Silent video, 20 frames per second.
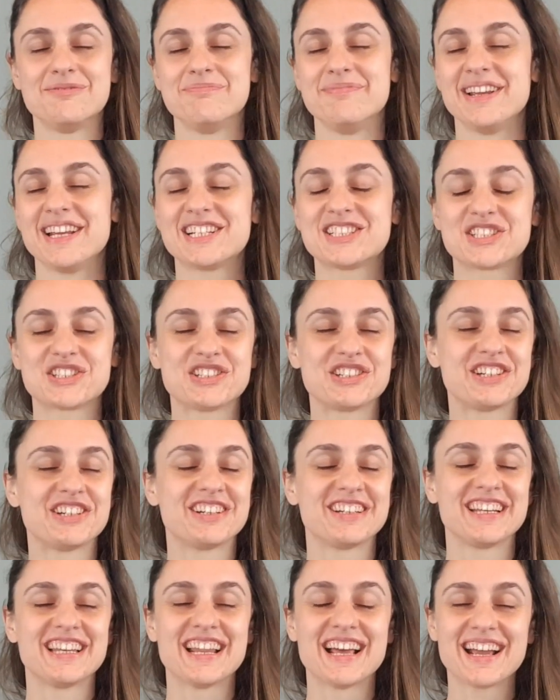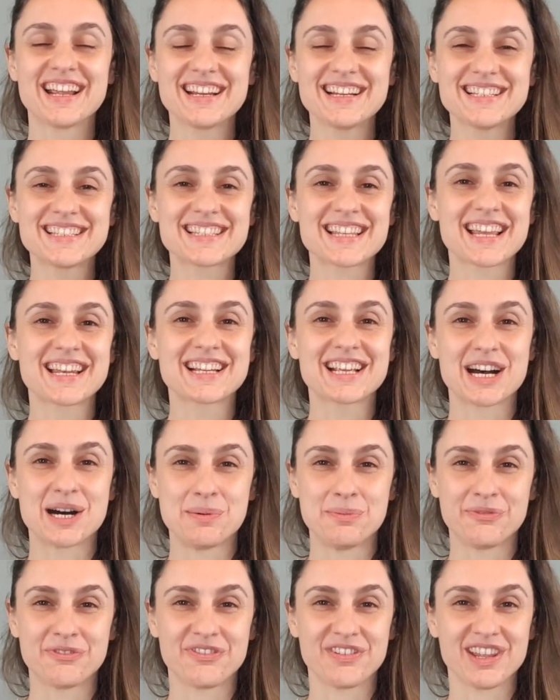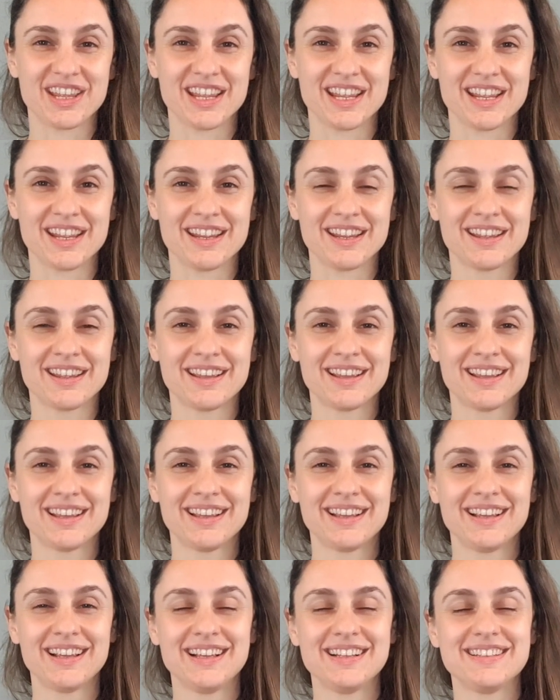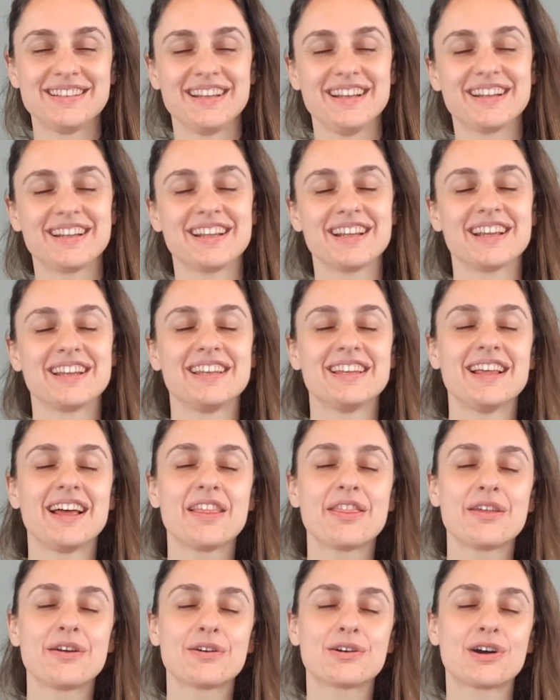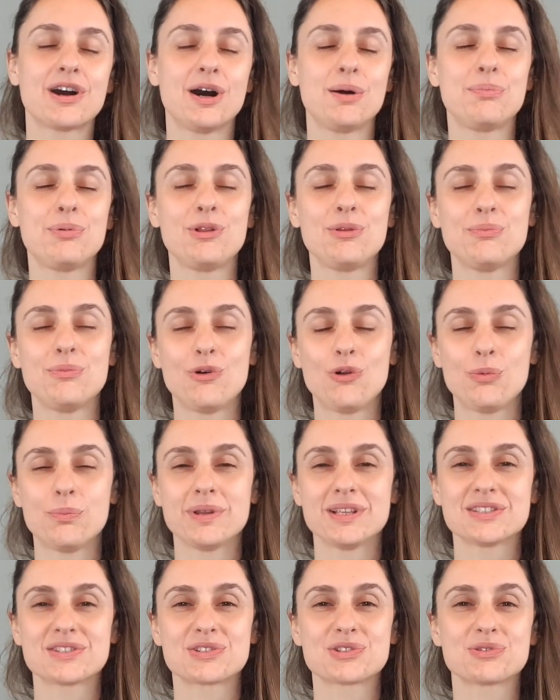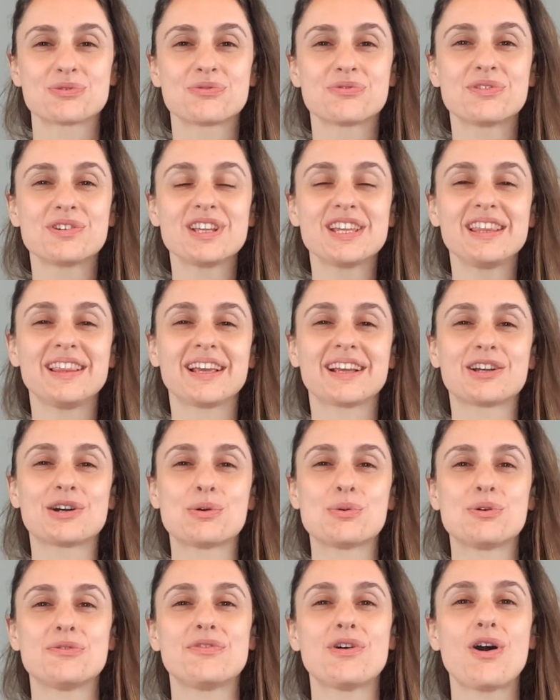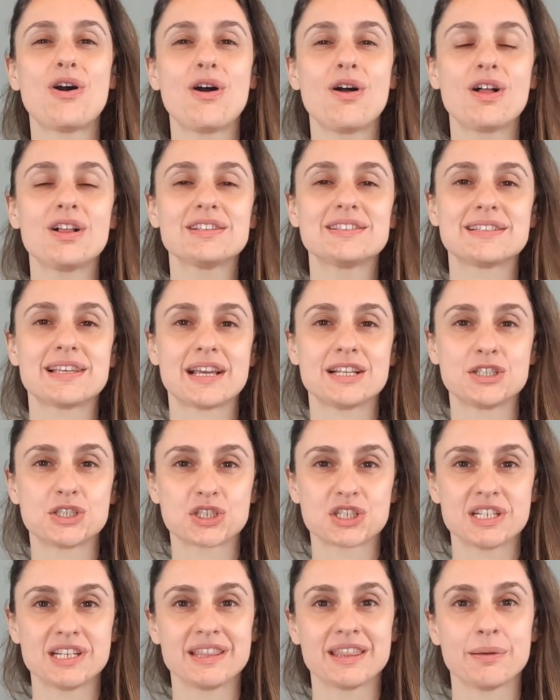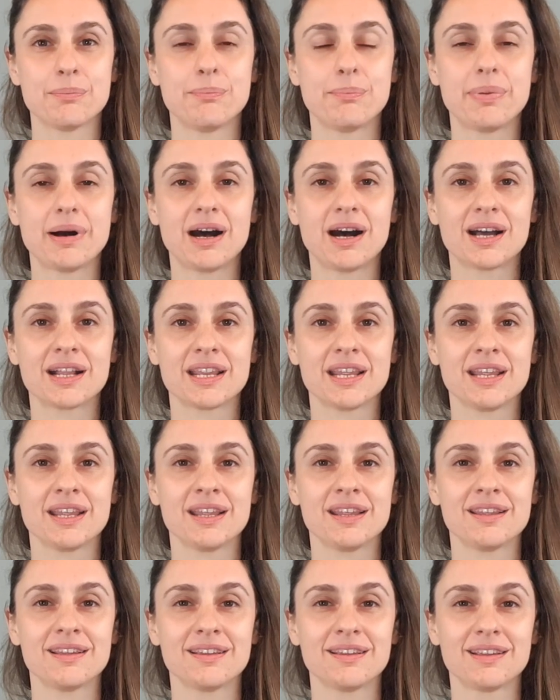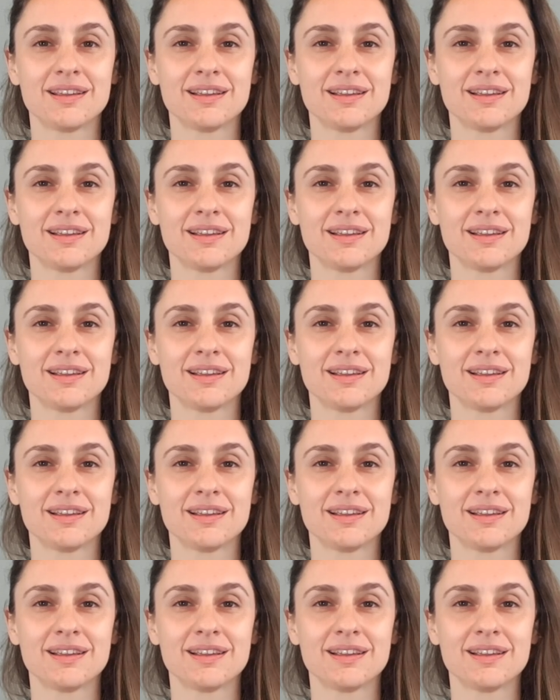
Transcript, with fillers: Make sure you're nice and comfy, taking another couple moments to really let go of all tension in the body,